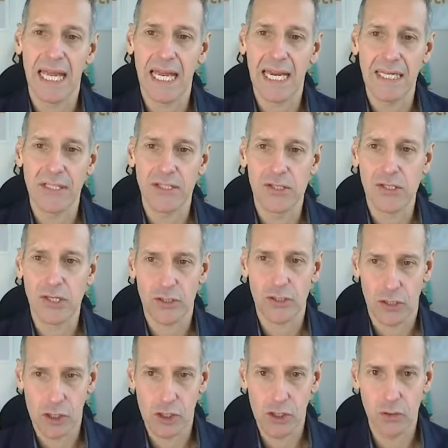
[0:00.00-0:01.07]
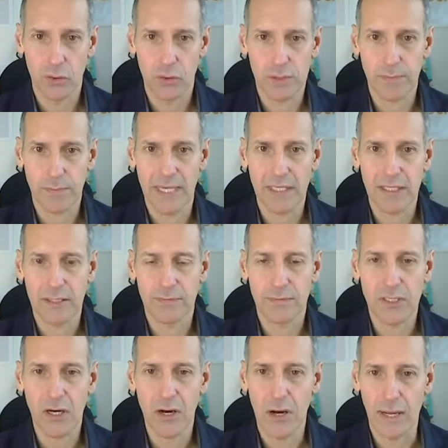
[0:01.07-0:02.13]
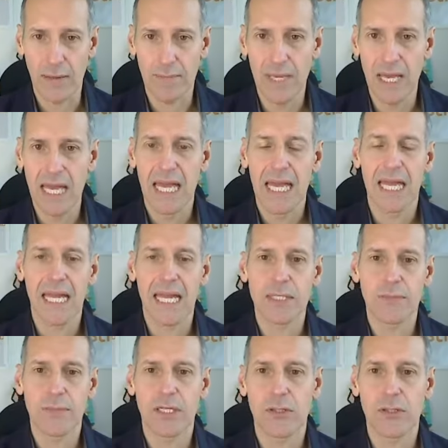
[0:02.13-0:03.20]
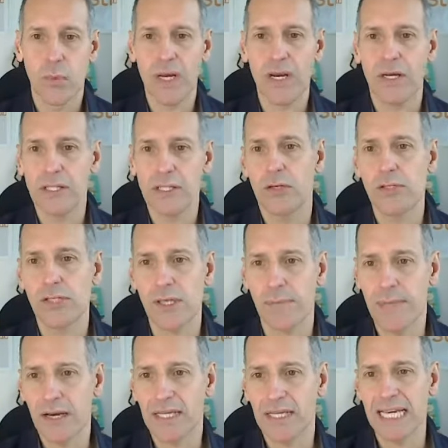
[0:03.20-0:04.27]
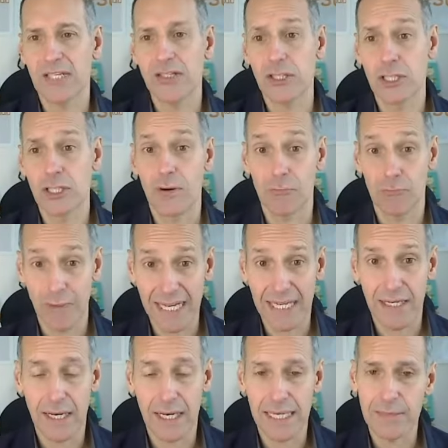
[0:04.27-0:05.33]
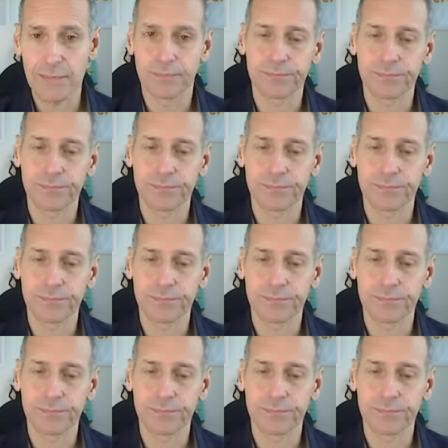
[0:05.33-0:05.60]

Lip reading: in such a short space of time is because when I do something, I tend to do it regularly,